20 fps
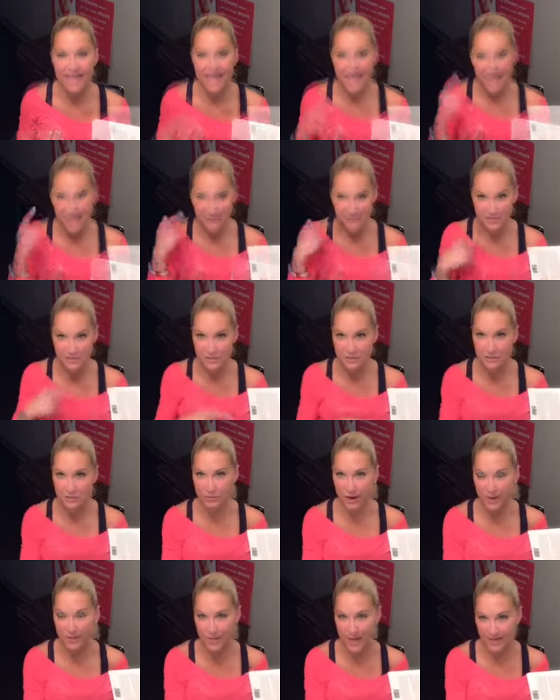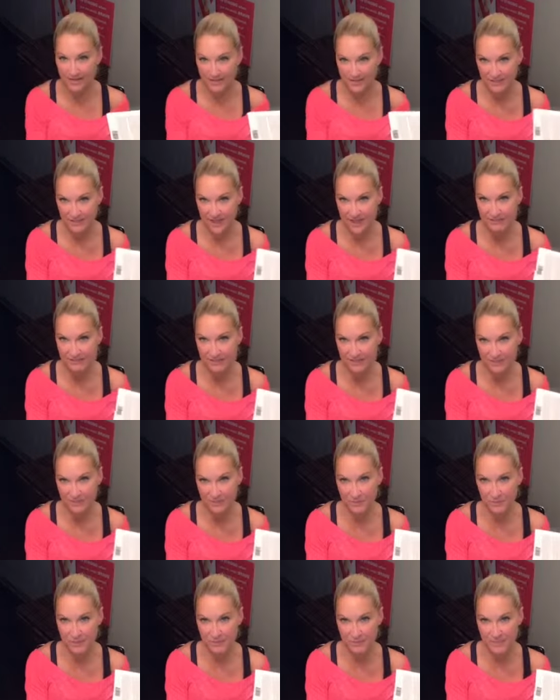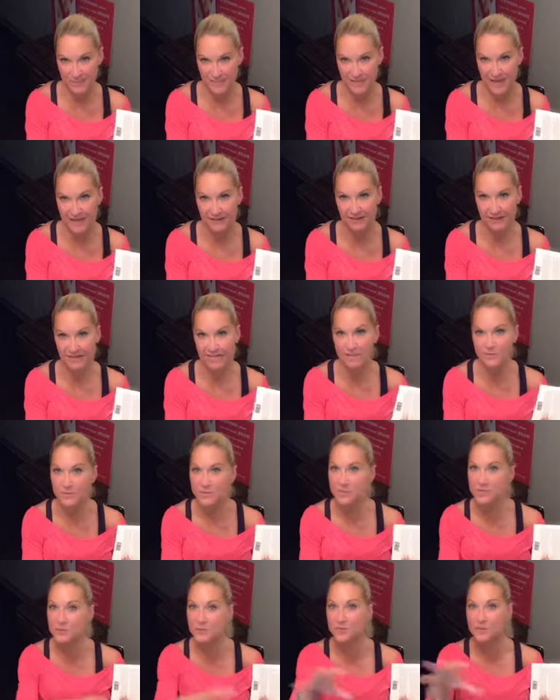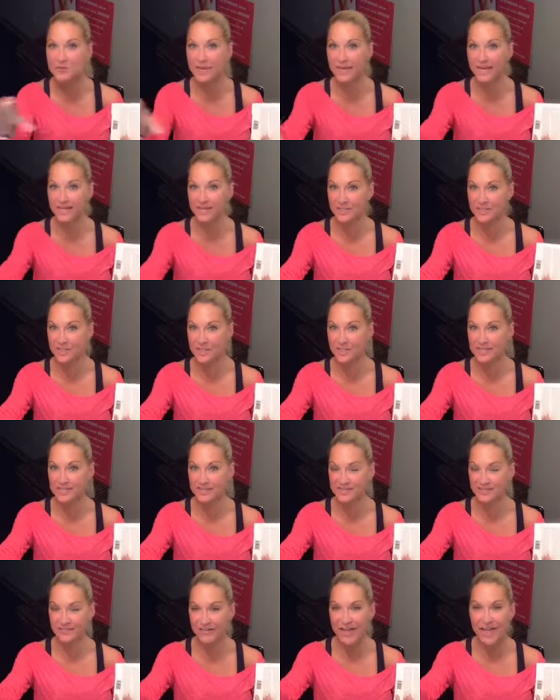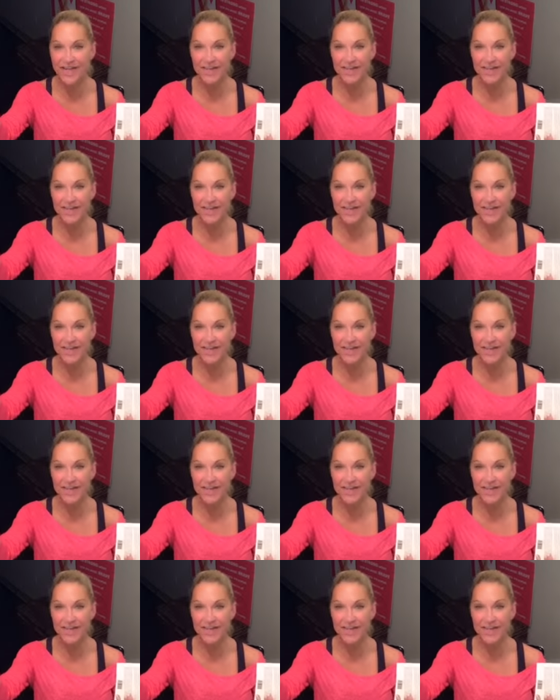That'll send you right back to that victimhood mentality, especially when you can't achieve